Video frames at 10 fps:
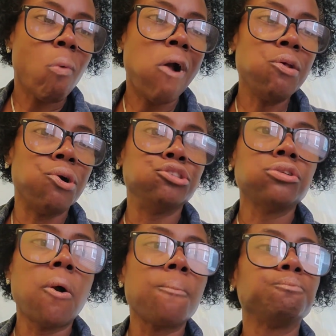Anyway,
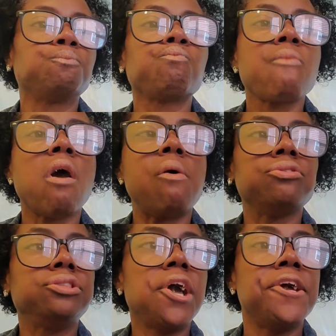so like I
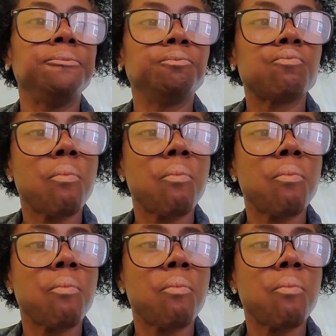was saying,